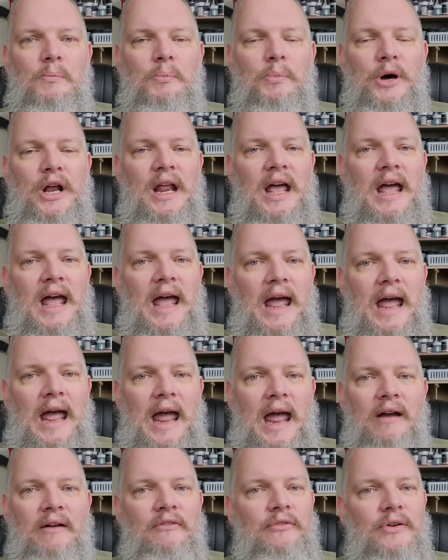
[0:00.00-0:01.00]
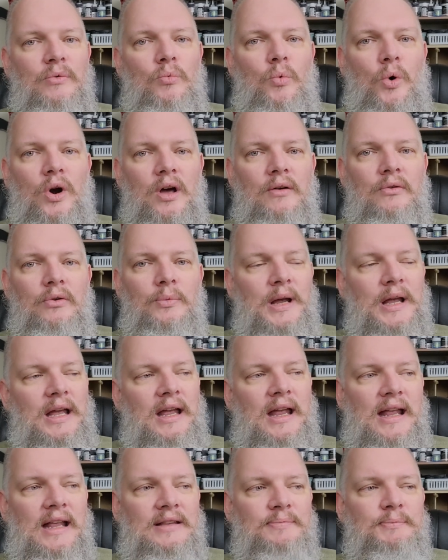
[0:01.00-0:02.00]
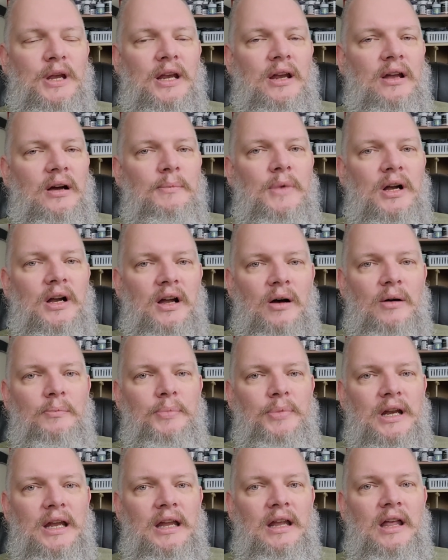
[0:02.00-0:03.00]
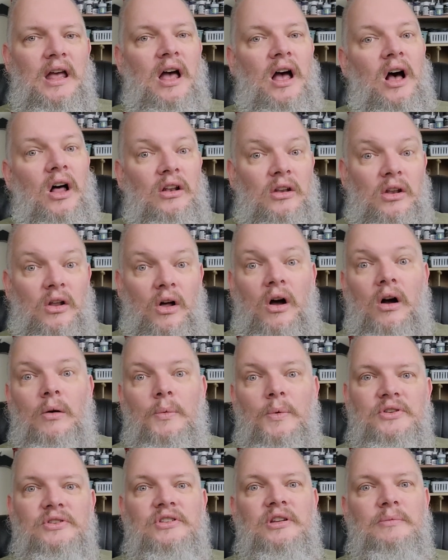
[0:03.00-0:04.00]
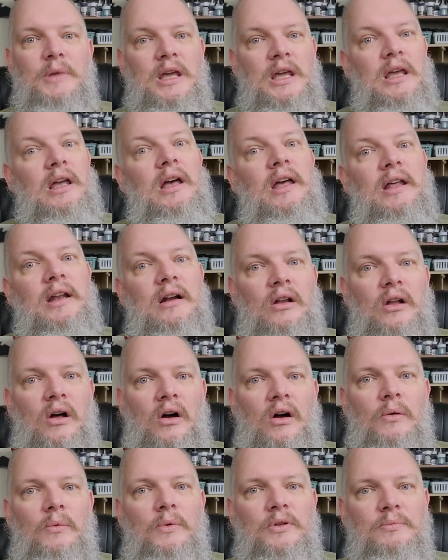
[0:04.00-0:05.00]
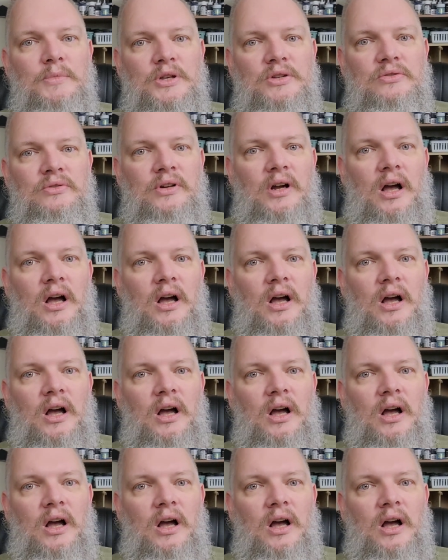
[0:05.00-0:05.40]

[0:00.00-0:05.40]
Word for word: But every one of them, it's become a company along with Tamiya and along with Mr.